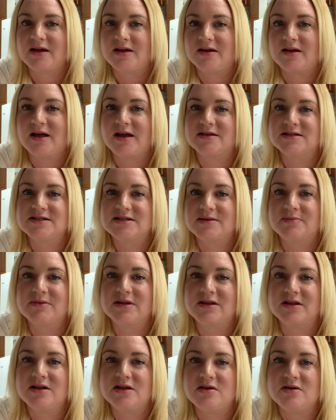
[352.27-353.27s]
and that's
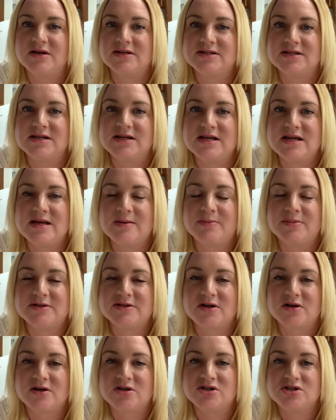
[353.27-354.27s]
something that you get to keep
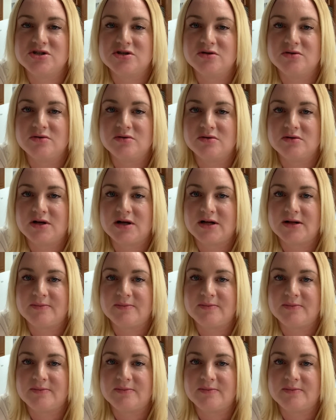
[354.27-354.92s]
as long as you